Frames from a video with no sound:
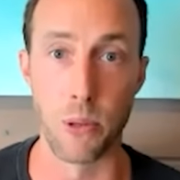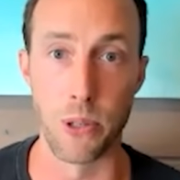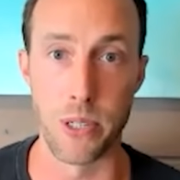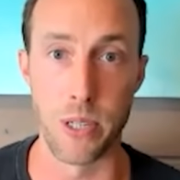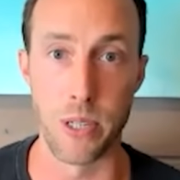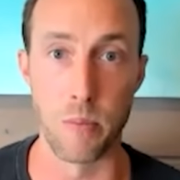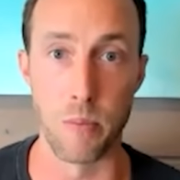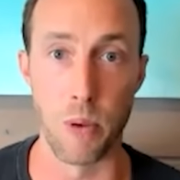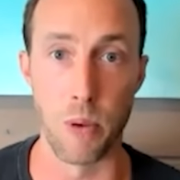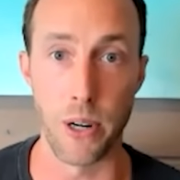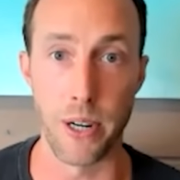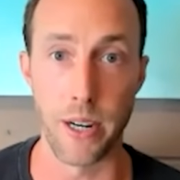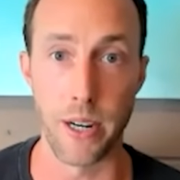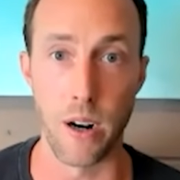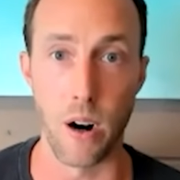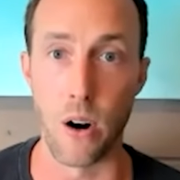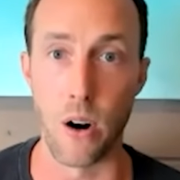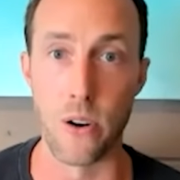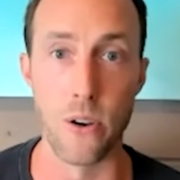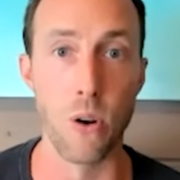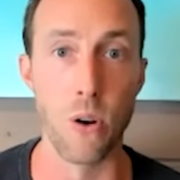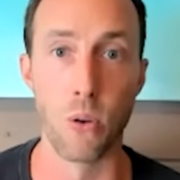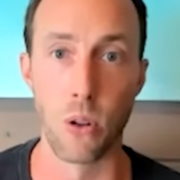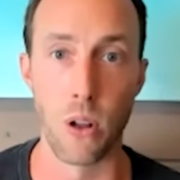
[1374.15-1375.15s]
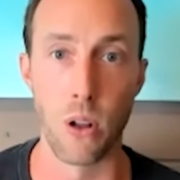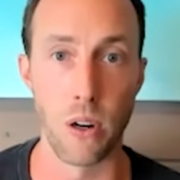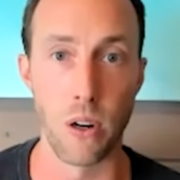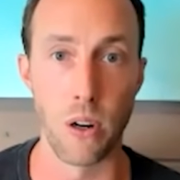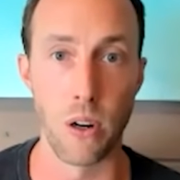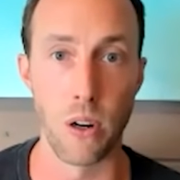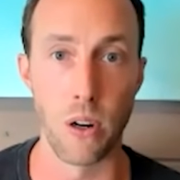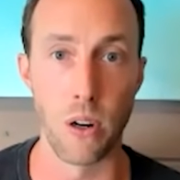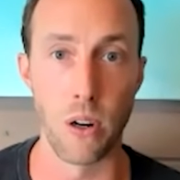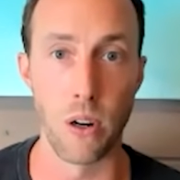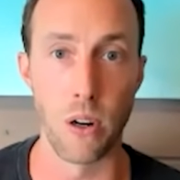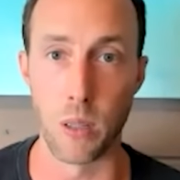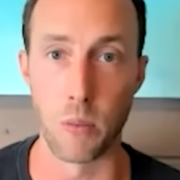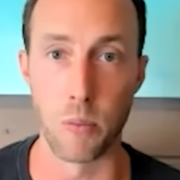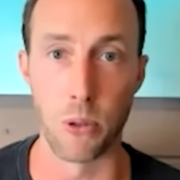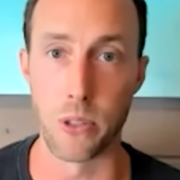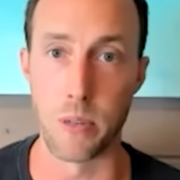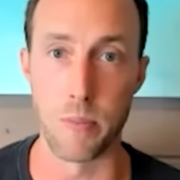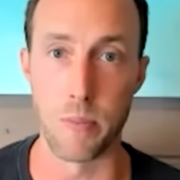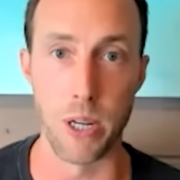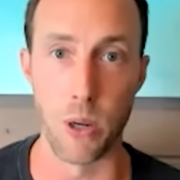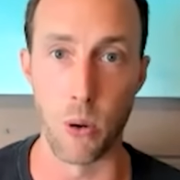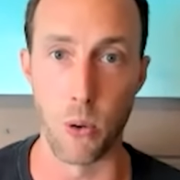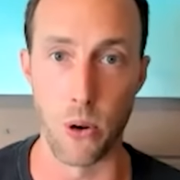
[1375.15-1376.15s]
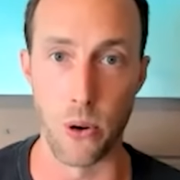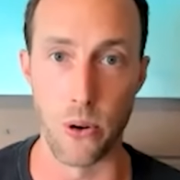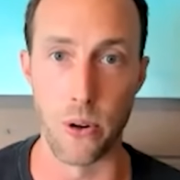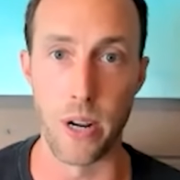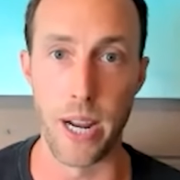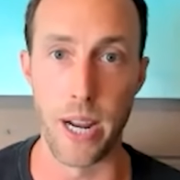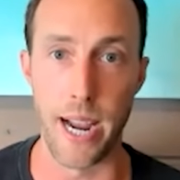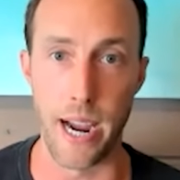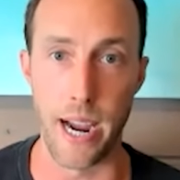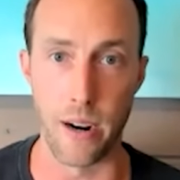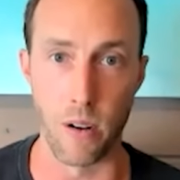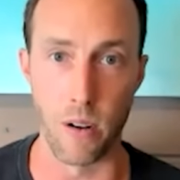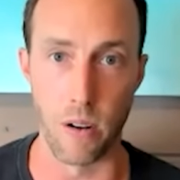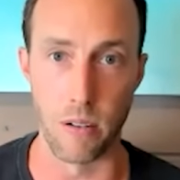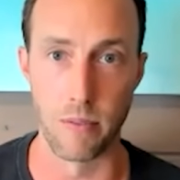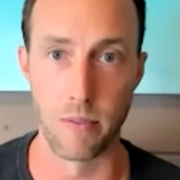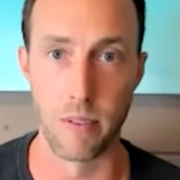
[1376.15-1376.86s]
to the market are no longer available to be ordered at all.